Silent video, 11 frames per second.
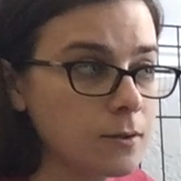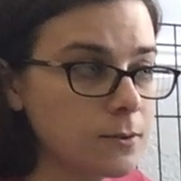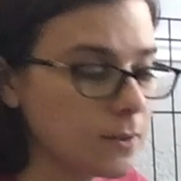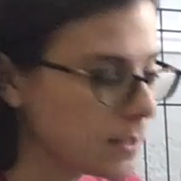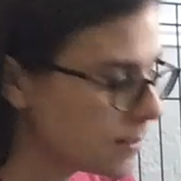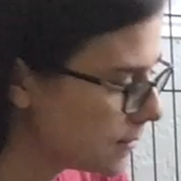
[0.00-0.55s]

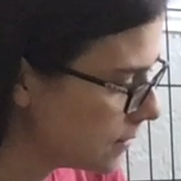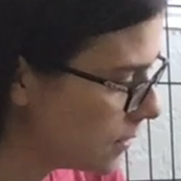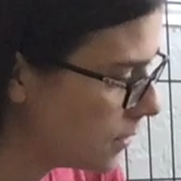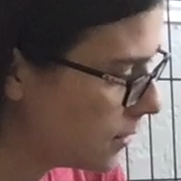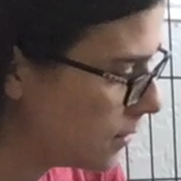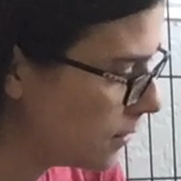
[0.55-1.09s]
Treats?
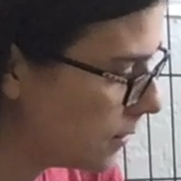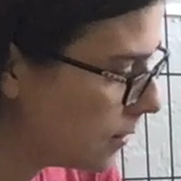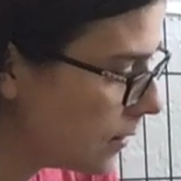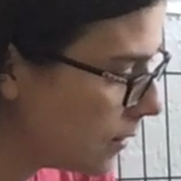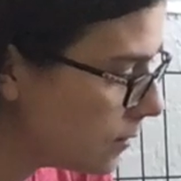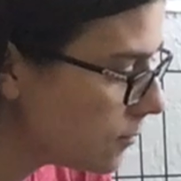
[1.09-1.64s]

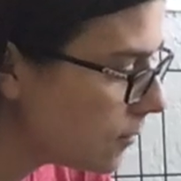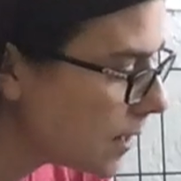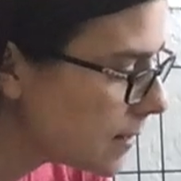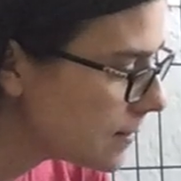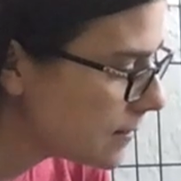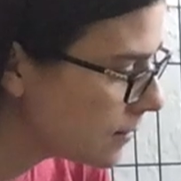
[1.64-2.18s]

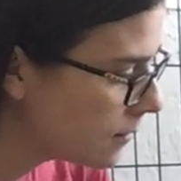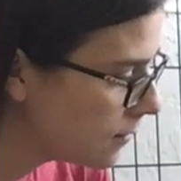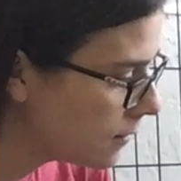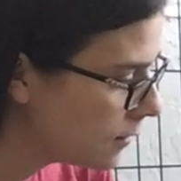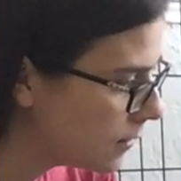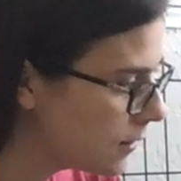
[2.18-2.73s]
Treats.
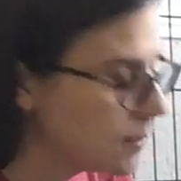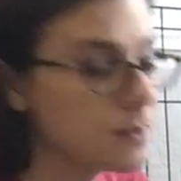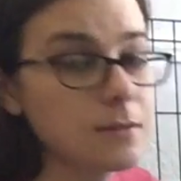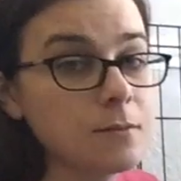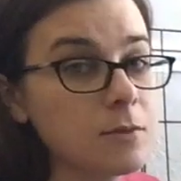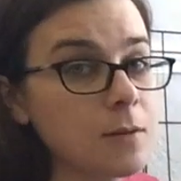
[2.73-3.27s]

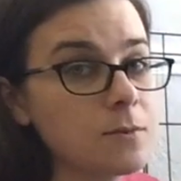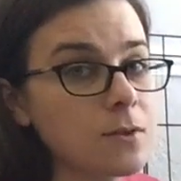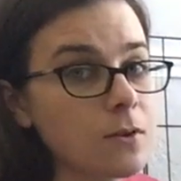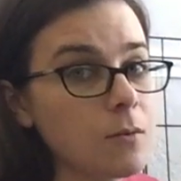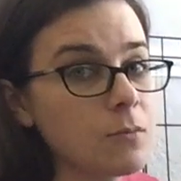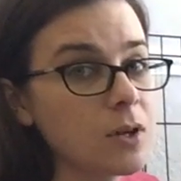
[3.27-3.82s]
Sometimes they'll
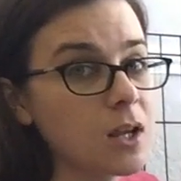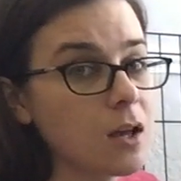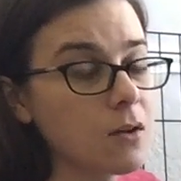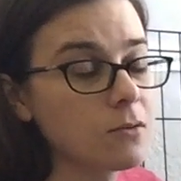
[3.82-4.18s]
come running out.